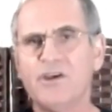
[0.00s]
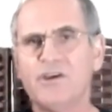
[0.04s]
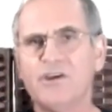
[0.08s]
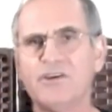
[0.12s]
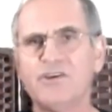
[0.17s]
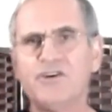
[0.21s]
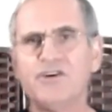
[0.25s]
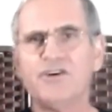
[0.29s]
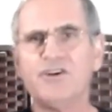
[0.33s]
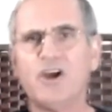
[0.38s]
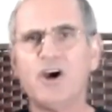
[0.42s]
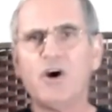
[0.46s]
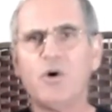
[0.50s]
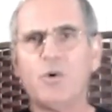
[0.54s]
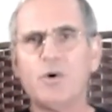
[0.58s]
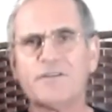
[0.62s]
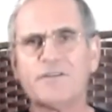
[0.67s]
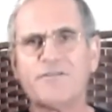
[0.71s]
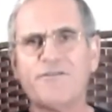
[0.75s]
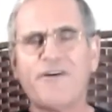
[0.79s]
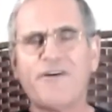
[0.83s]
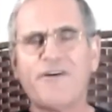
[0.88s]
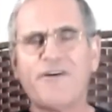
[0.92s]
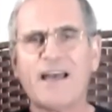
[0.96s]
You know
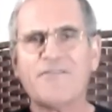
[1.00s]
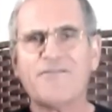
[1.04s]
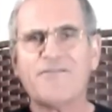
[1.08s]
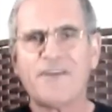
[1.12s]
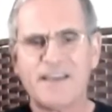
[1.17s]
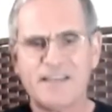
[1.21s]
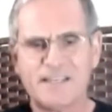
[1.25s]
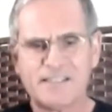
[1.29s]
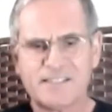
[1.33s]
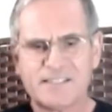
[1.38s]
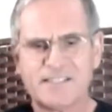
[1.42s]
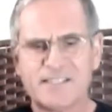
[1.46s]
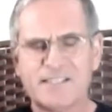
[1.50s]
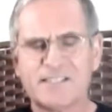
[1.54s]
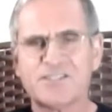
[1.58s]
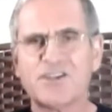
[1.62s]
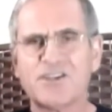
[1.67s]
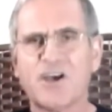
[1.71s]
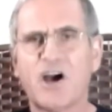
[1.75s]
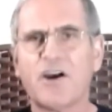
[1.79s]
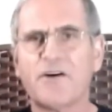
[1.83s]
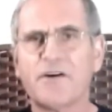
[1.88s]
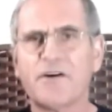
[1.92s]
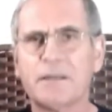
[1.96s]
what 5 aces
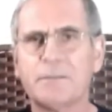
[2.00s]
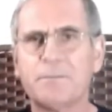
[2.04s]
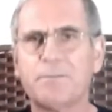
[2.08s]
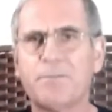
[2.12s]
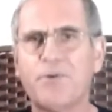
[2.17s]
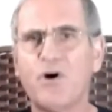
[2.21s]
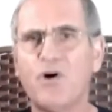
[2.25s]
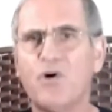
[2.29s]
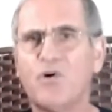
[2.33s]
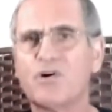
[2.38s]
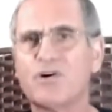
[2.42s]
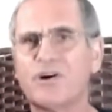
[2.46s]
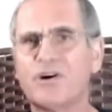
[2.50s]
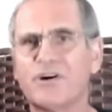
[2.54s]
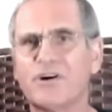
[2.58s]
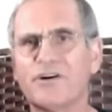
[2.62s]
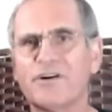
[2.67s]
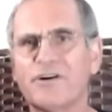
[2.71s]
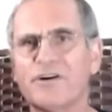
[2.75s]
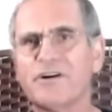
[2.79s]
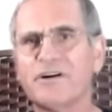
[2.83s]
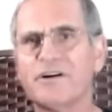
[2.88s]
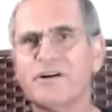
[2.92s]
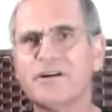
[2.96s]
are in
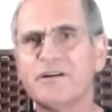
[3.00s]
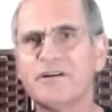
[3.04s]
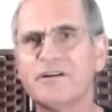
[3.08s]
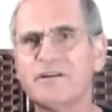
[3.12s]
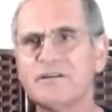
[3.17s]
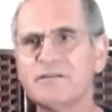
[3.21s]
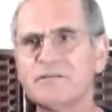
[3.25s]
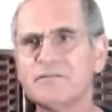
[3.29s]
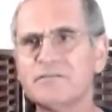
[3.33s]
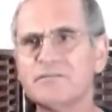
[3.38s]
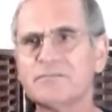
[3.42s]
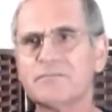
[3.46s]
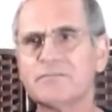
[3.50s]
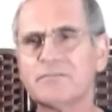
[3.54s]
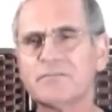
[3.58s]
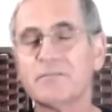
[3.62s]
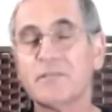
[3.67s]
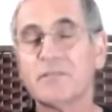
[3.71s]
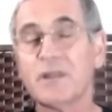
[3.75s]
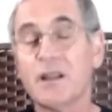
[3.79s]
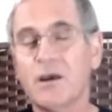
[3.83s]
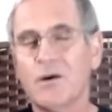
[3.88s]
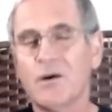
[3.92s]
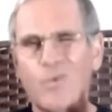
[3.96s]
poker?
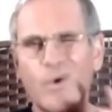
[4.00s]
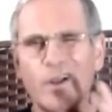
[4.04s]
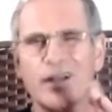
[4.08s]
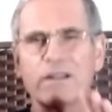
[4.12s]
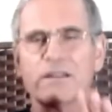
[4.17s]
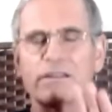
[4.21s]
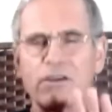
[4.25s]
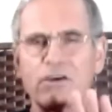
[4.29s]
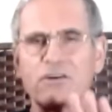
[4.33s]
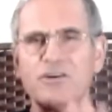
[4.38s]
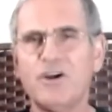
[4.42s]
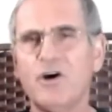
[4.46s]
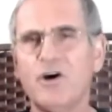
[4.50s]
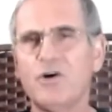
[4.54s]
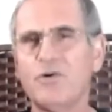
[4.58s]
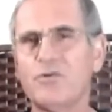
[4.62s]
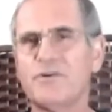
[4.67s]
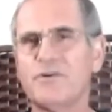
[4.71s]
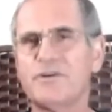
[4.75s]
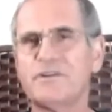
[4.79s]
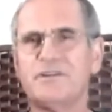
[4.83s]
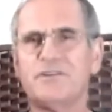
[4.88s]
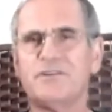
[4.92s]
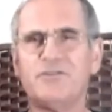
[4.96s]
Well, there are no,
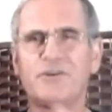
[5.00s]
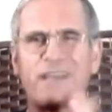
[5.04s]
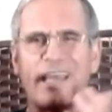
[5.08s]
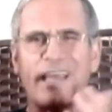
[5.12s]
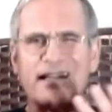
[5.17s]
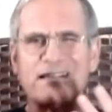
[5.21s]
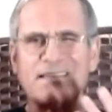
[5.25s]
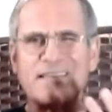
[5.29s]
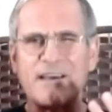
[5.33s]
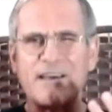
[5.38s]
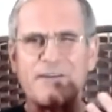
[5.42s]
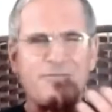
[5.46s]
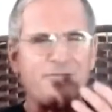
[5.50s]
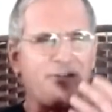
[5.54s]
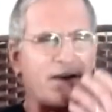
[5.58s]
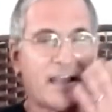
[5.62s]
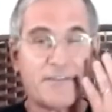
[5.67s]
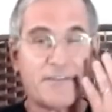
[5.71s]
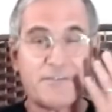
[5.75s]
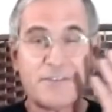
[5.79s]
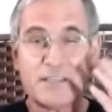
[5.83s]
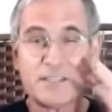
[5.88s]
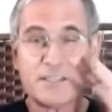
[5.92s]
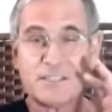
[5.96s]
you can't have
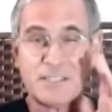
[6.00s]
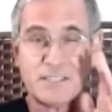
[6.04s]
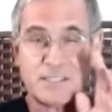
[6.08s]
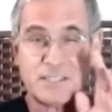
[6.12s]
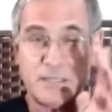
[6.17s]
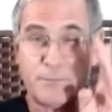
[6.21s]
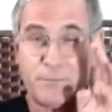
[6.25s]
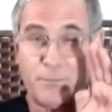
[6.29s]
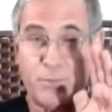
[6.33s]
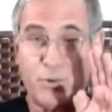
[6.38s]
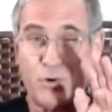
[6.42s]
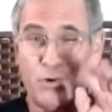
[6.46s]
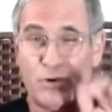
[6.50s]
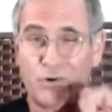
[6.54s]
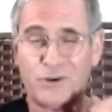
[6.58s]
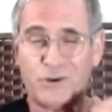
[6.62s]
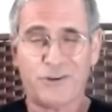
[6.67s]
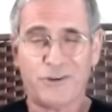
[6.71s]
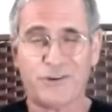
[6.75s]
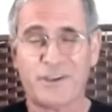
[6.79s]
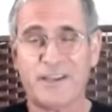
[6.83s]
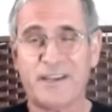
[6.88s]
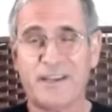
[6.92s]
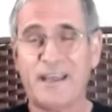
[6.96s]
5 aces in poker.
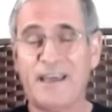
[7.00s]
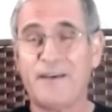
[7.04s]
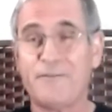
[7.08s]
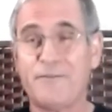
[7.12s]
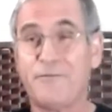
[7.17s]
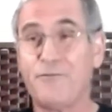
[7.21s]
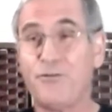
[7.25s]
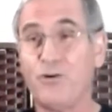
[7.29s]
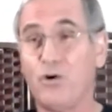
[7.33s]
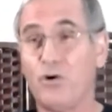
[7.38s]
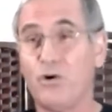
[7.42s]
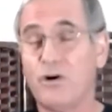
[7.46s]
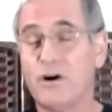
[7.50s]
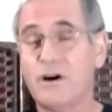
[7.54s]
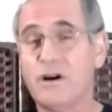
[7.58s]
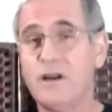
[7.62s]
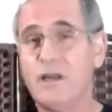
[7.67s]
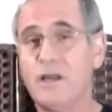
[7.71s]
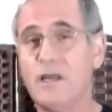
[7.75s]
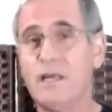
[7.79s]
You can have 4.